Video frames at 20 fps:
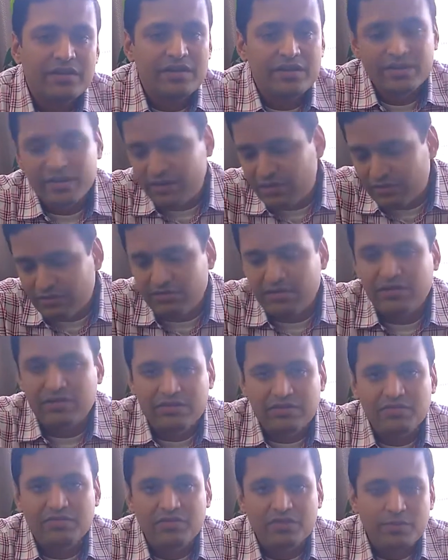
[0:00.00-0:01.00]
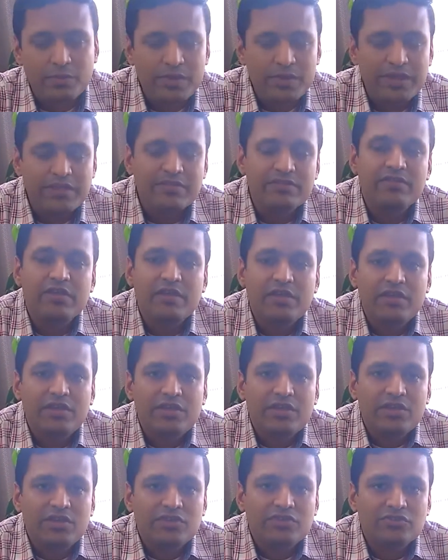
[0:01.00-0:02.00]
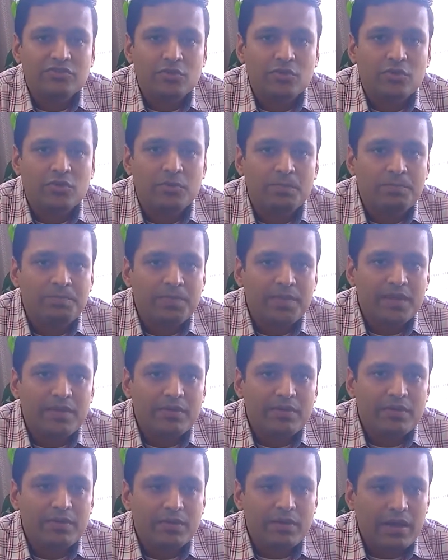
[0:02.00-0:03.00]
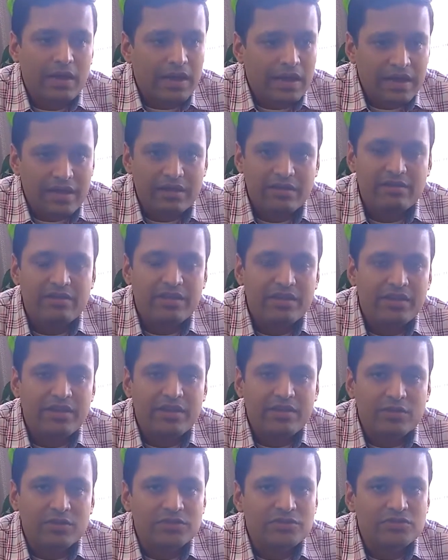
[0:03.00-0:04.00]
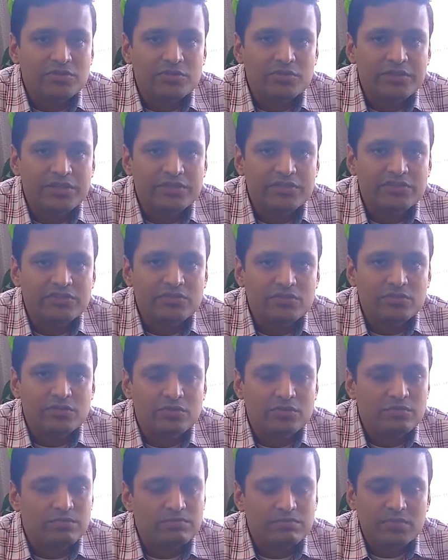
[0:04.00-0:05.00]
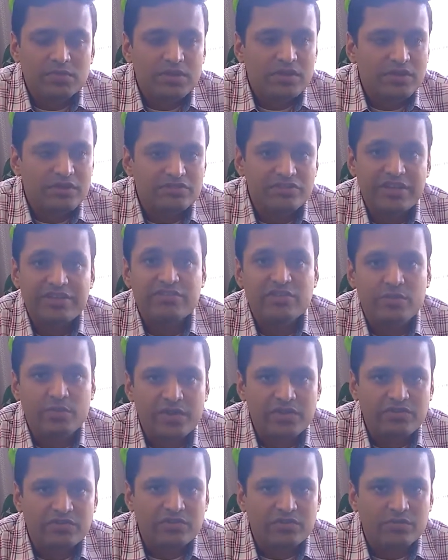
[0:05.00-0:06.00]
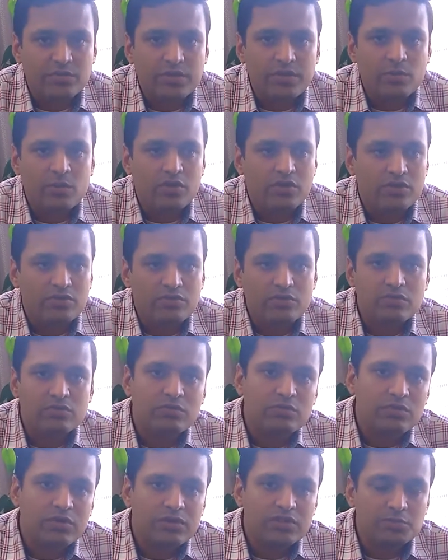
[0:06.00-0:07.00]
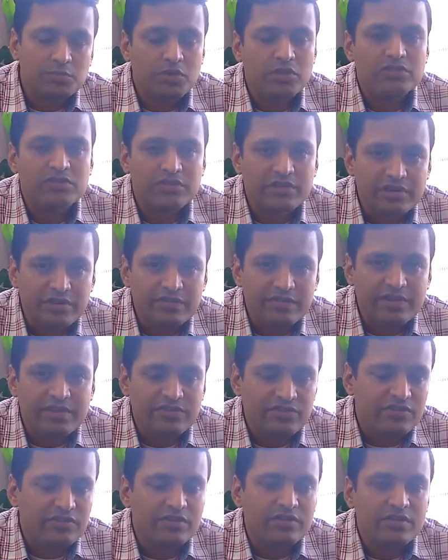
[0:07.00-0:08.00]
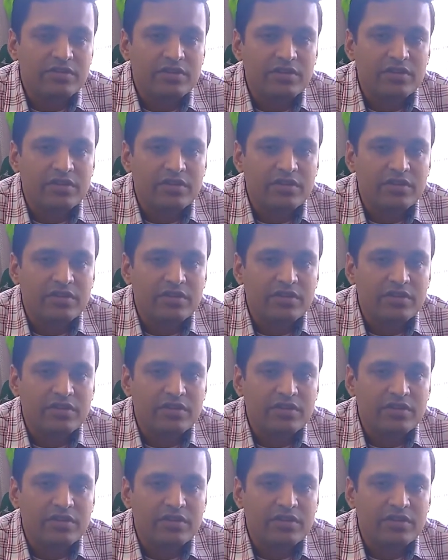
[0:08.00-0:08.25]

in different ways. So our DNA also is to chase innovation. We want to sponsor innovation